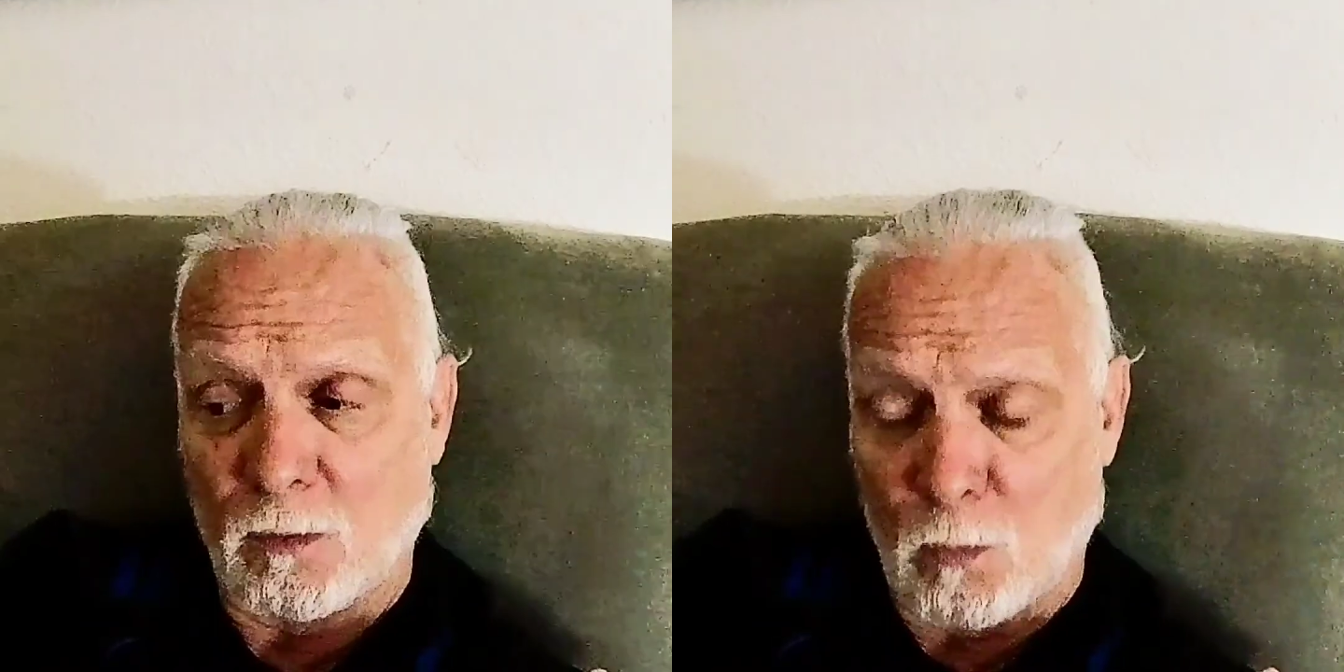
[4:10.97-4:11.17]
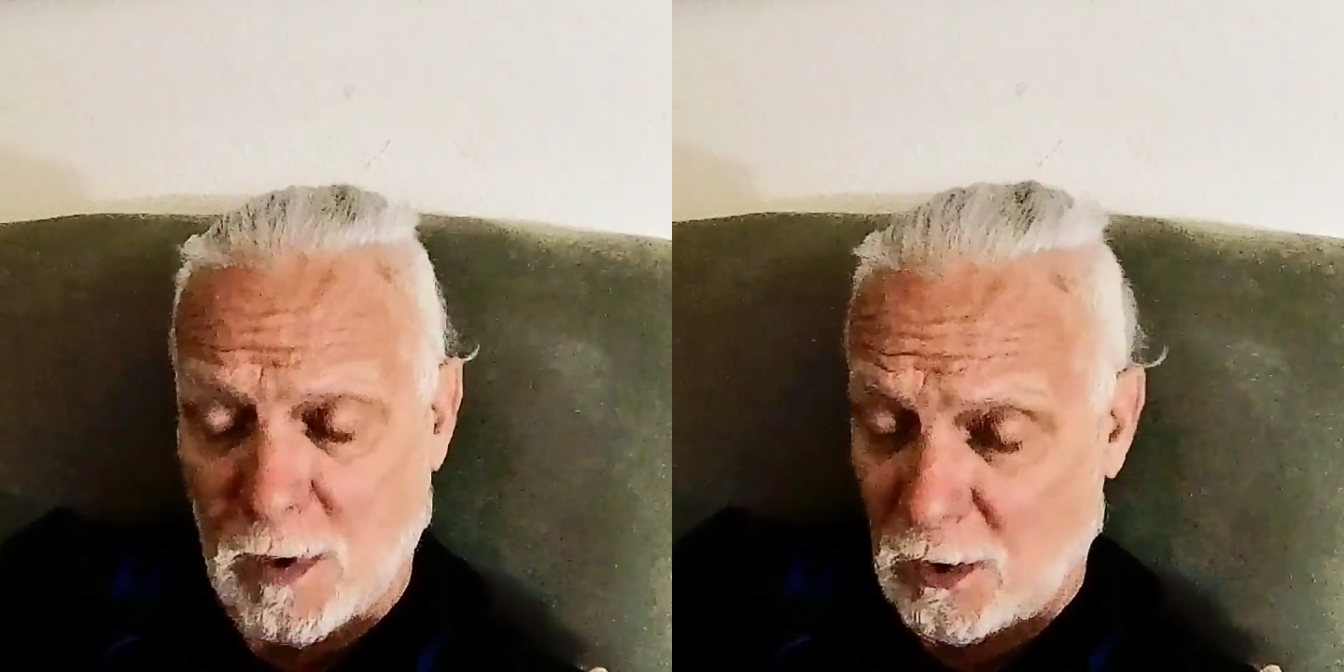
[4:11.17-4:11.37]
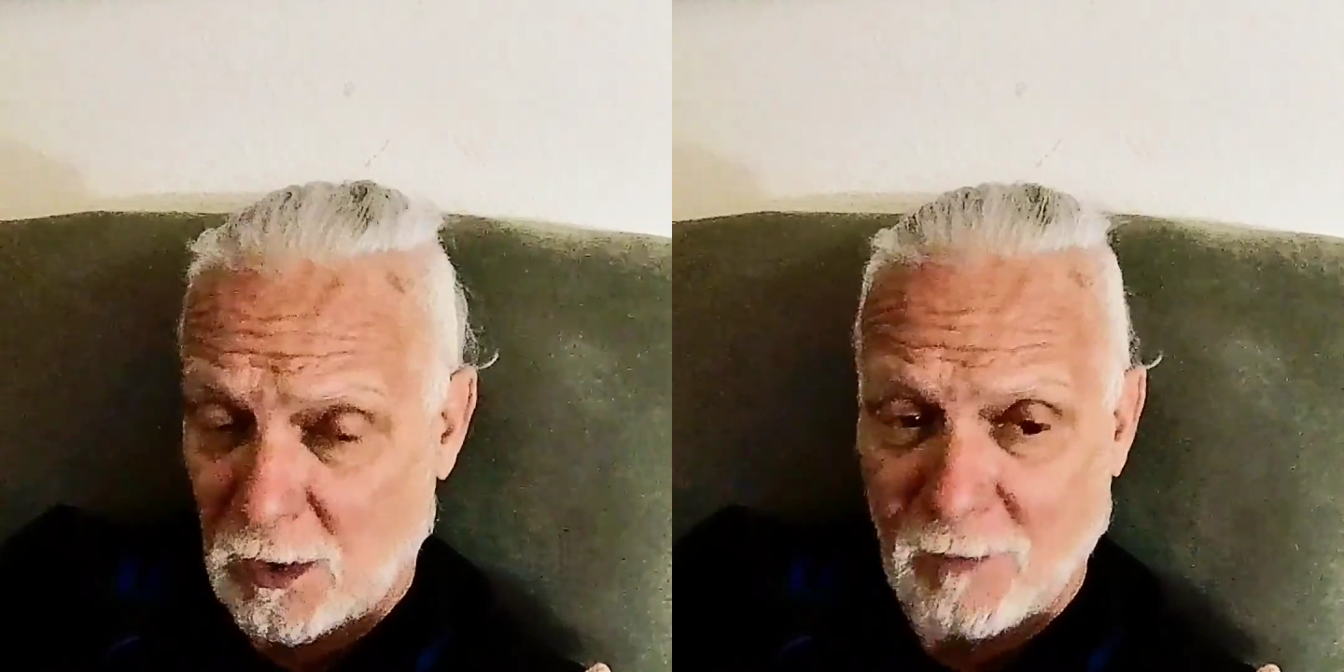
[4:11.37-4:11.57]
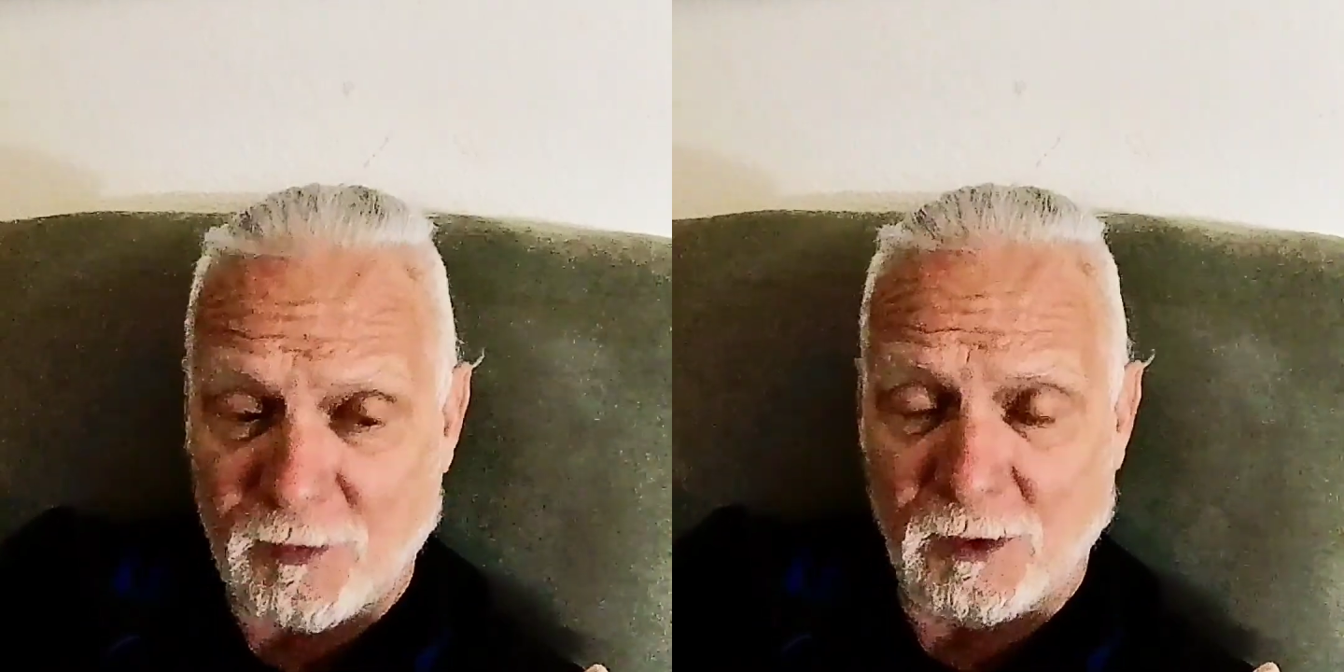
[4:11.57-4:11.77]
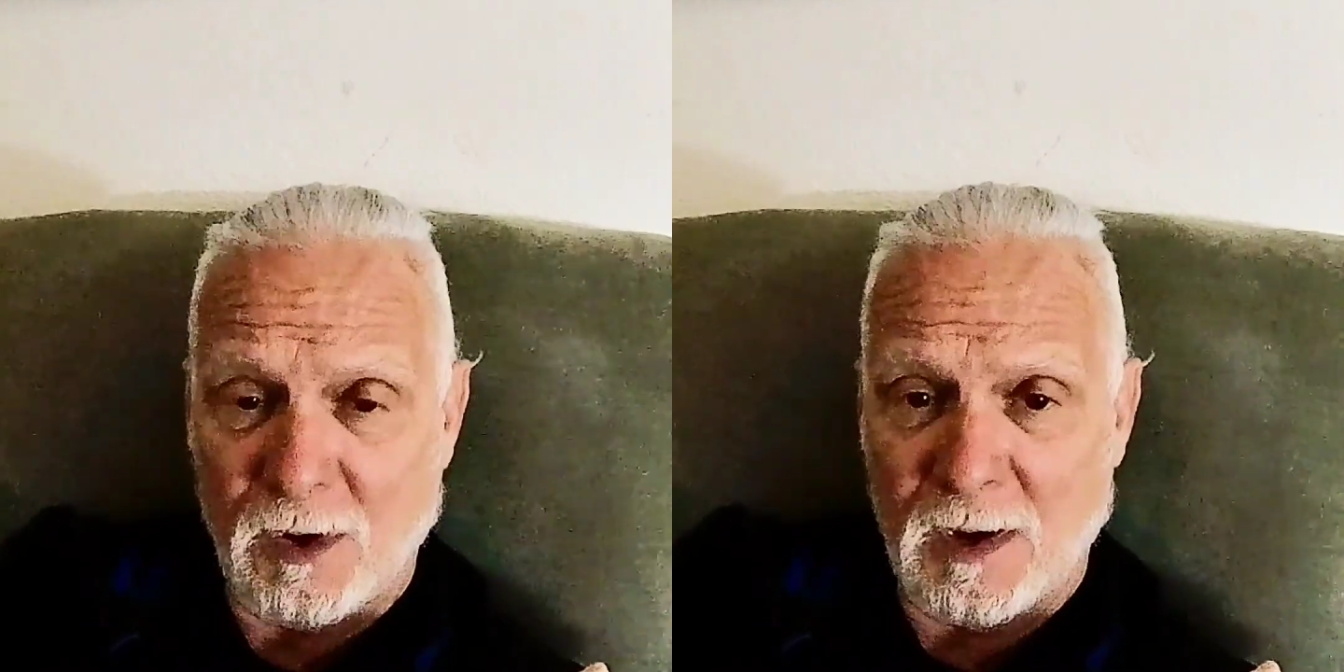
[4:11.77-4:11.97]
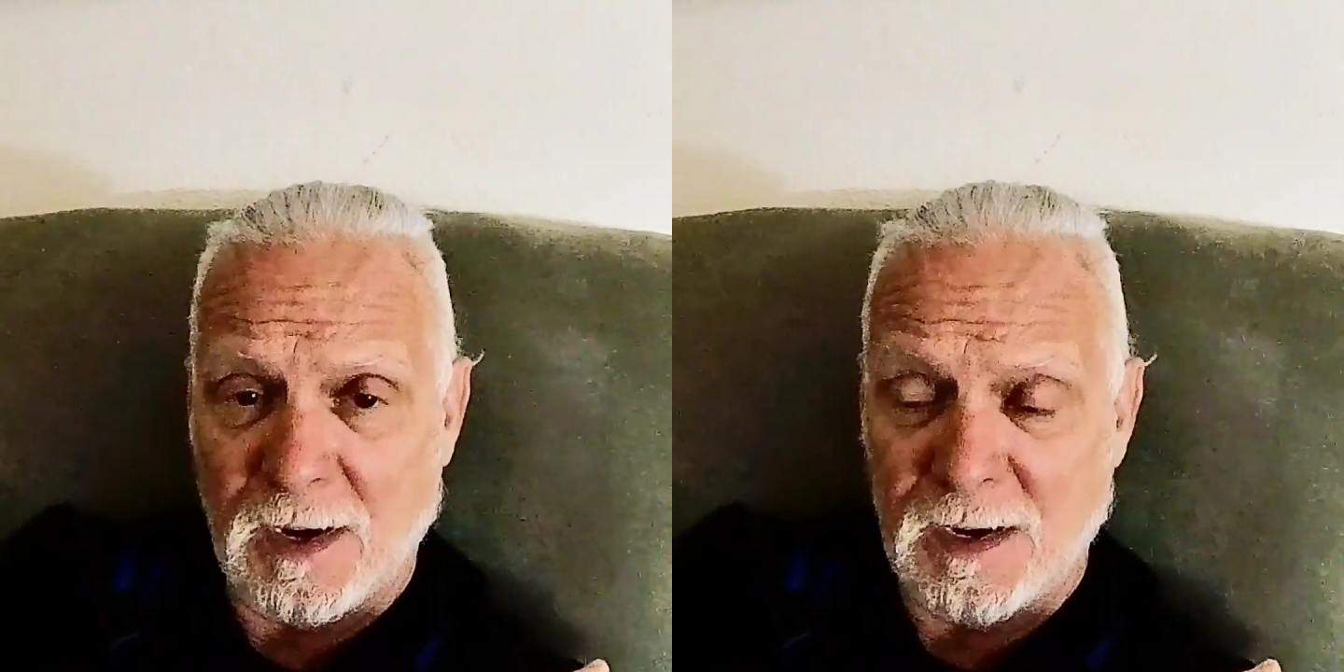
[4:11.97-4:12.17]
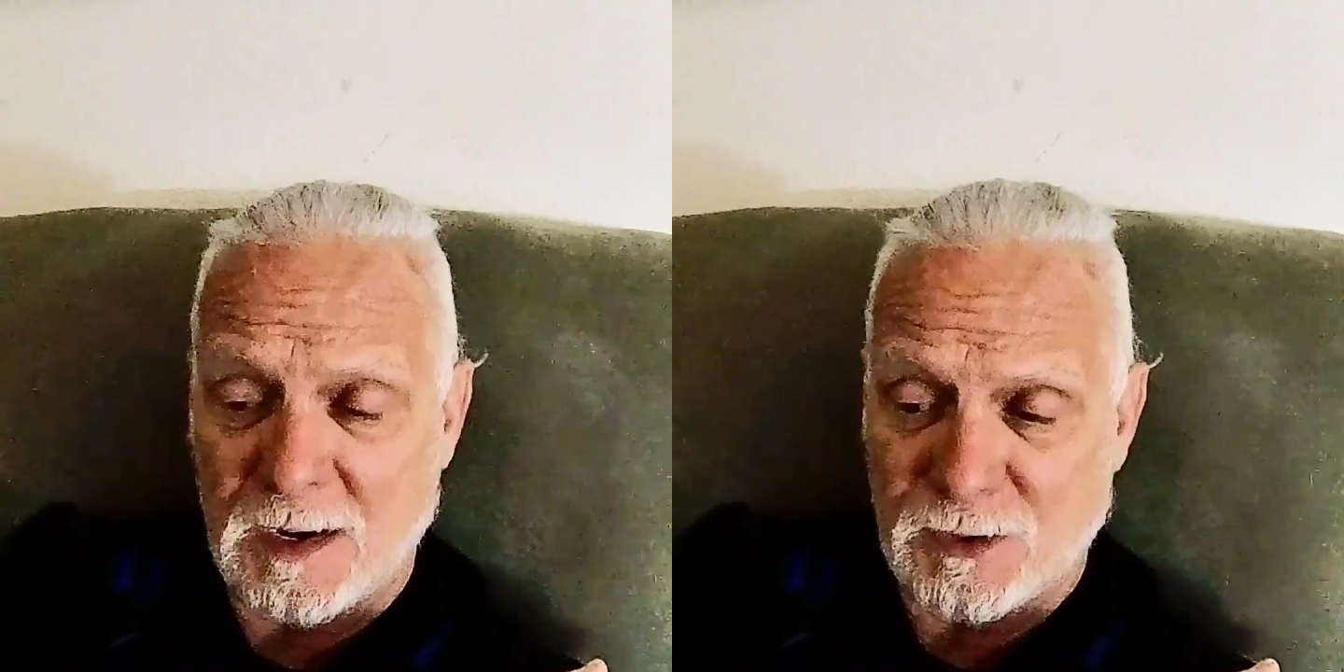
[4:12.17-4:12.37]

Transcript: well off the line.